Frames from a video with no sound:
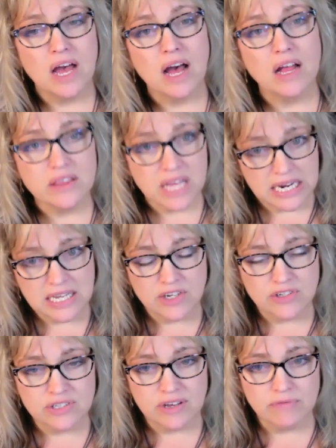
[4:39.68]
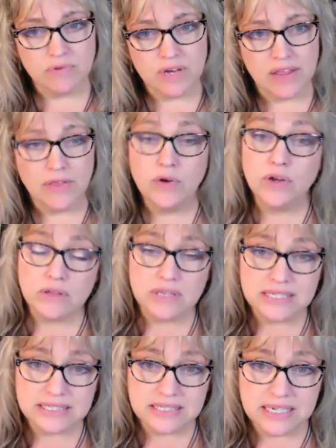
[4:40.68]
aligning yourself with, who you're
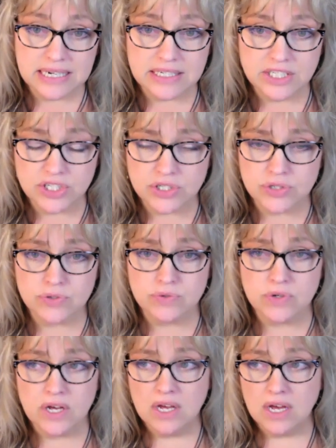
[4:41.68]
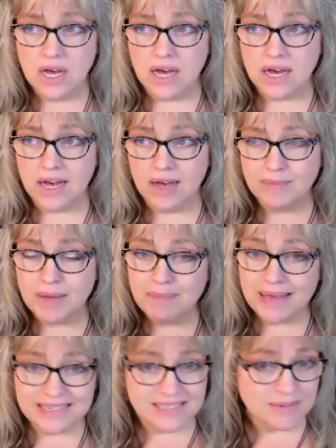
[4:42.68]
listening to, um, and
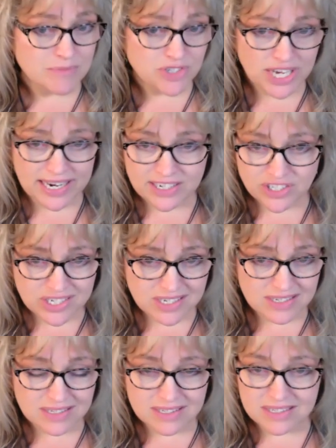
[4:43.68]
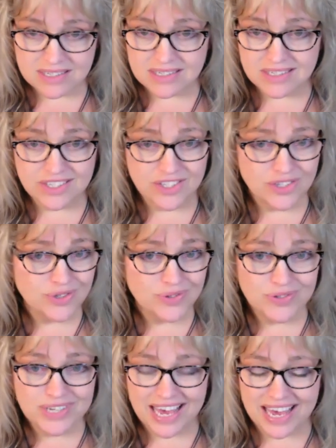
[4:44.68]
make some changes.
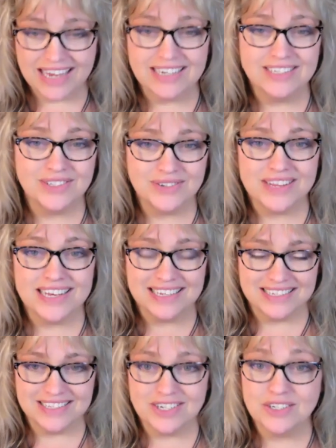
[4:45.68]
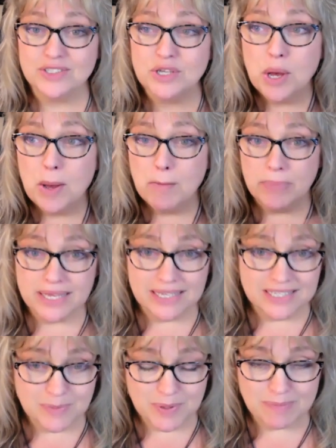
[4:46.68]
You can do this. There's
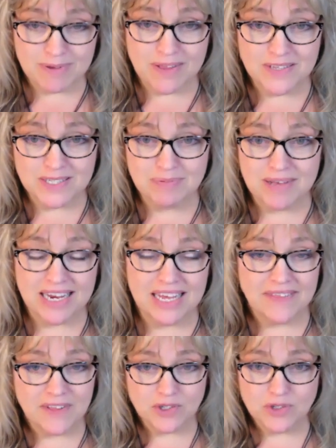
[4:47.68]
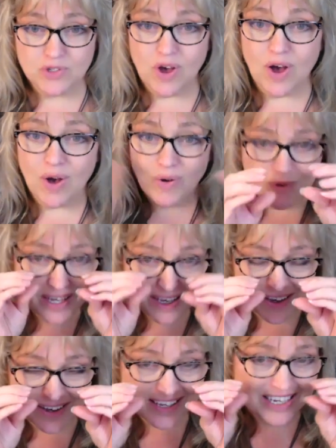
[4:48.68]
billions of people on this planet. There's all
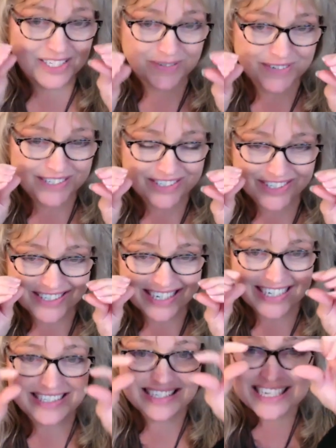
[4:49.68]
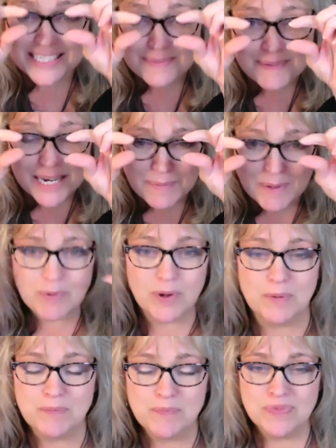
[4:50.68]
we, each of us just need is this many
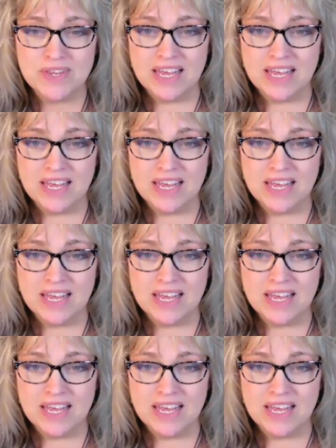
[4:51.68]
people.